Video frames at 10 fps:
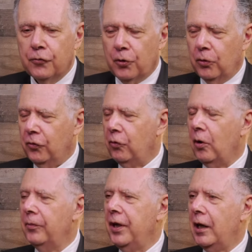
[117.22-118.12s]
drone
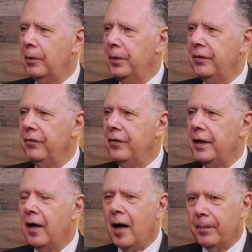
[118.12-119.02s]
swarms? How do we
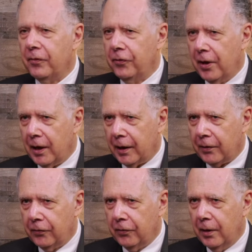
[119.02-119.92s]
defeat
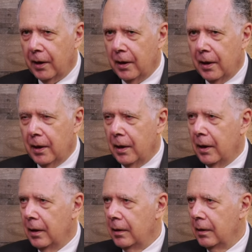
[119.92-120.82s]
hypersonics? It's the
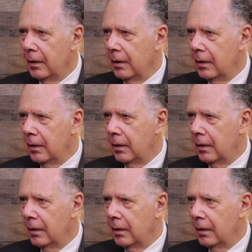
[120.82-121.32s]
parallel, you know,